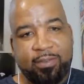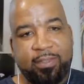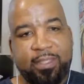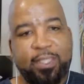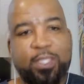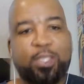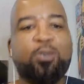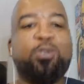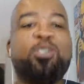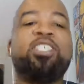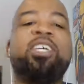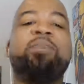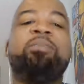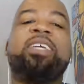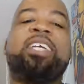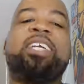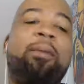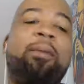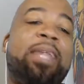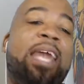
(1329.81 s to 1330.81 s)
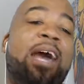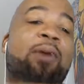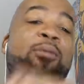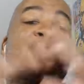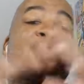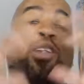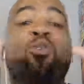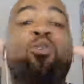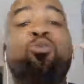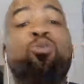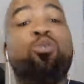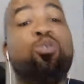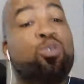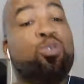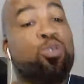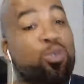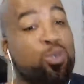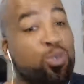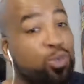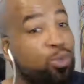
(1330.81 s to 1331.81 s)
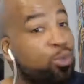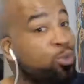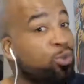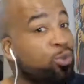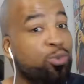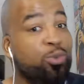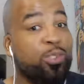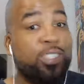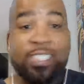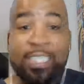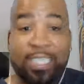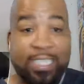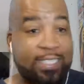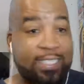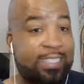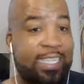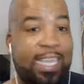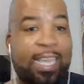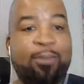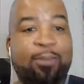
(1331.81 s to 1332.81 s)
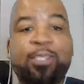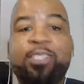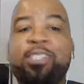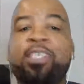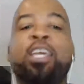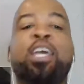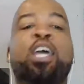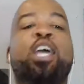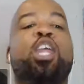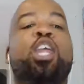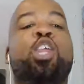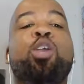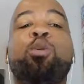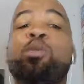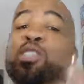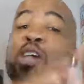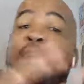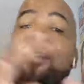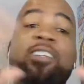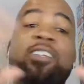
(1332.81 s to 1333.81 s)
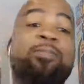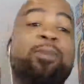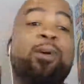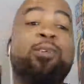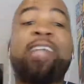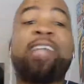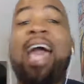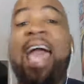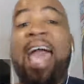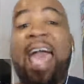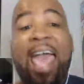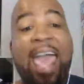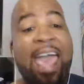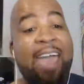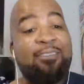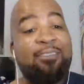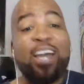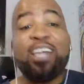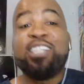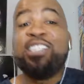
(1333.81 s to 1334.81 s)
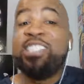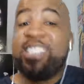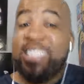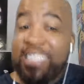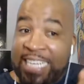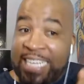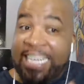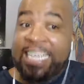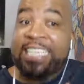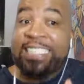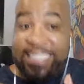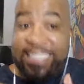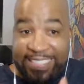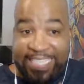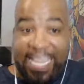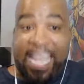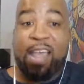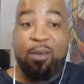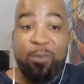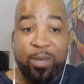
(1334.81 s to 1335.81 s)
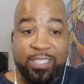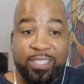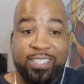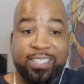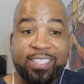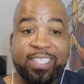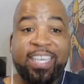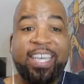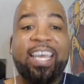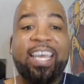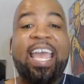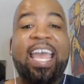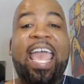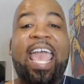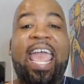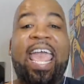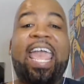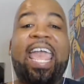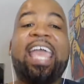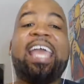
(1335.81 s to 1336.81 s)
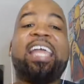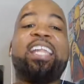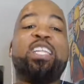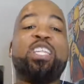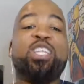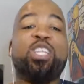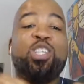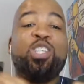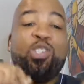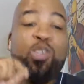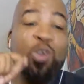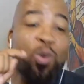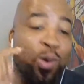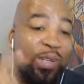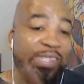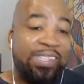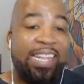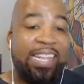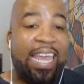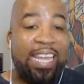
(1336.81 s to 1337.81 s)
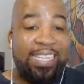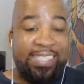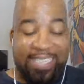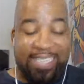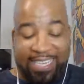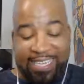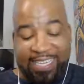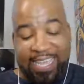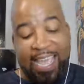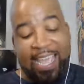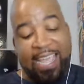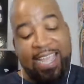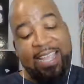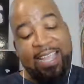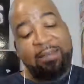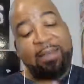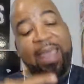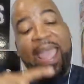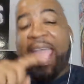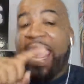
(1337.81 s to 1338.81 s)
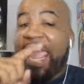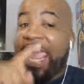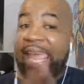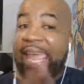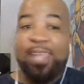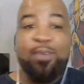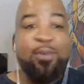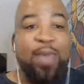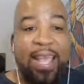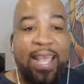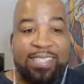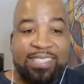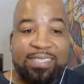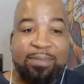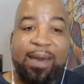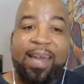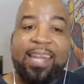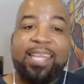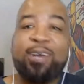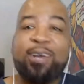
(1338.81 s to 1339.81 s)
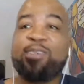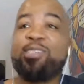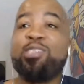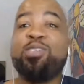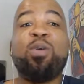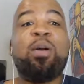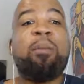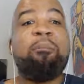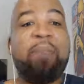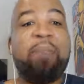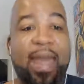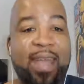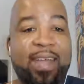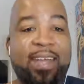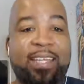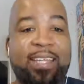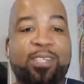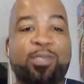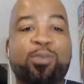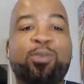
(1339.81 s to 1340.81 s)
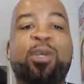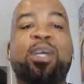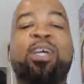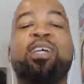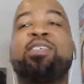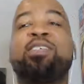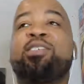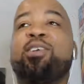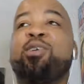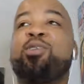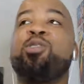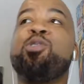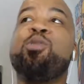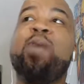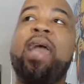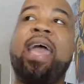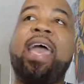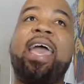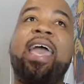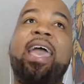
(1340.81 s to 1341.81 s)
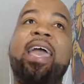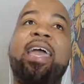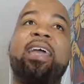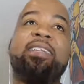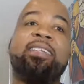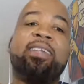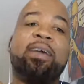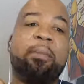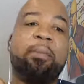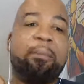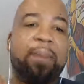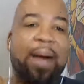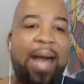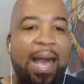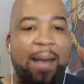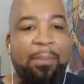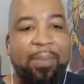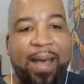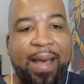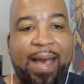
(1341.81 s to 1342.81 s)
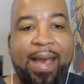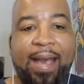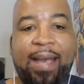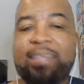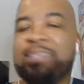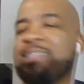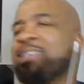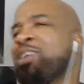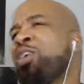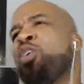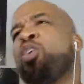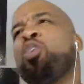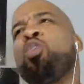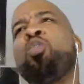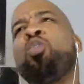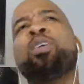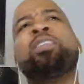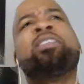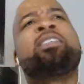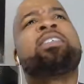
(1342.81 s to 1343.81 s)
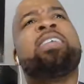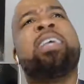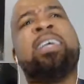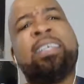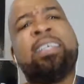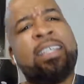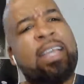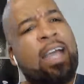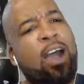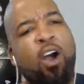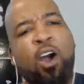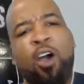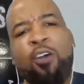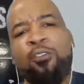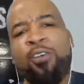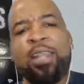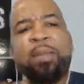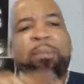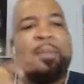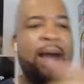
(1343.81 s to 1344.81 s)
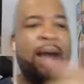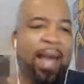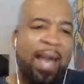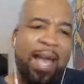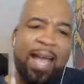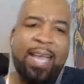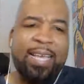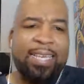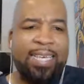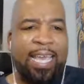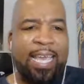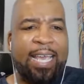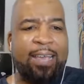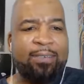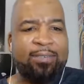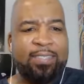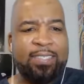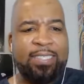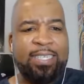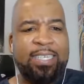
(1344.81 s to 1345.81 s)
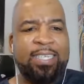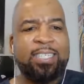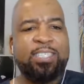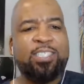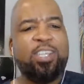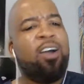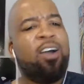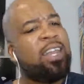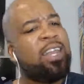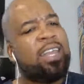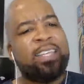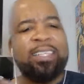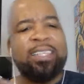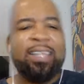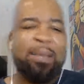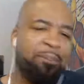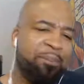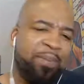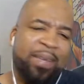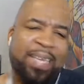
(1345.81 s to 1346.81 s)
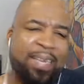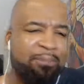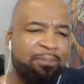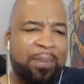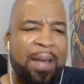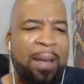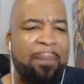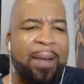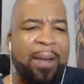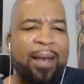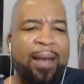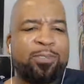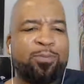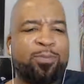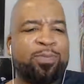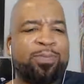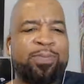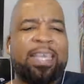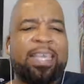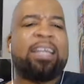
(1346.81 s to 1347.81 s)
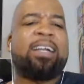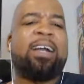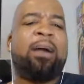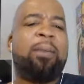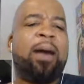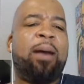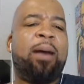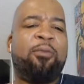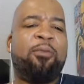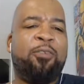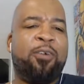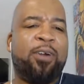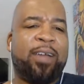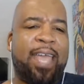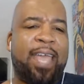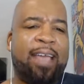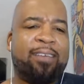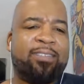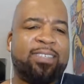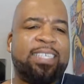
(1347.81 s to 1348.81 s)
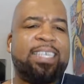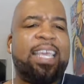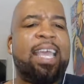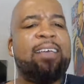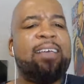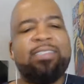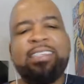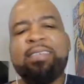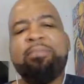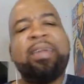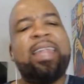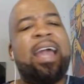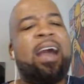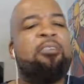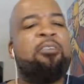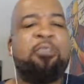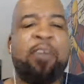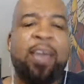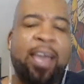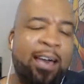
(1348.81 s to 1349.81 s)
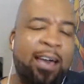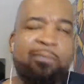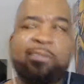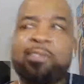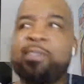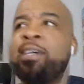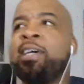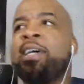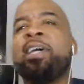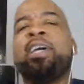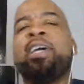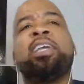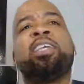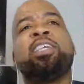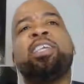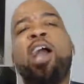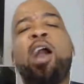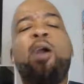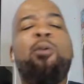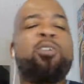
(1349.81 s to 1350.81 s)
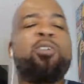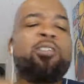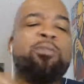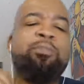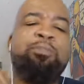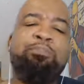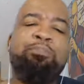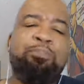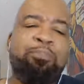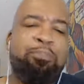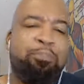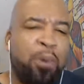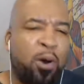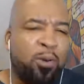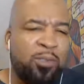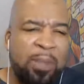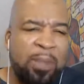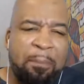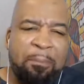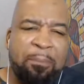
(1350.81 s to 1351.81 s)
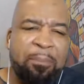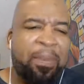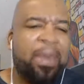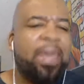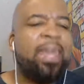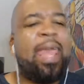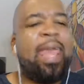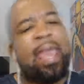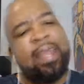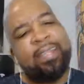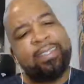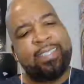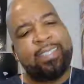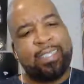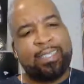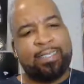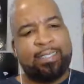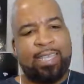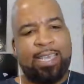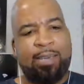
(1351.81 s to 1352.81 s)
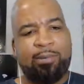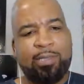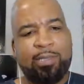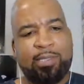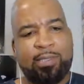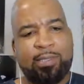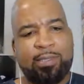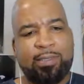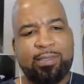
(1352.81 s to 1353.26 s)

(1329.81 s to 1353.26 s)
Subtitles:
You shouldn't be coming out with no new chicken sandwich. You was already supposed to have a chicken sandwich. And you was late to the game and you had somebody else do it better than you. So you had Popeyes, who was already behind KFC, because Popeyes didn't come out before KFC. KFC been out forever. Y'all was supposed to been had the chicken sandwich.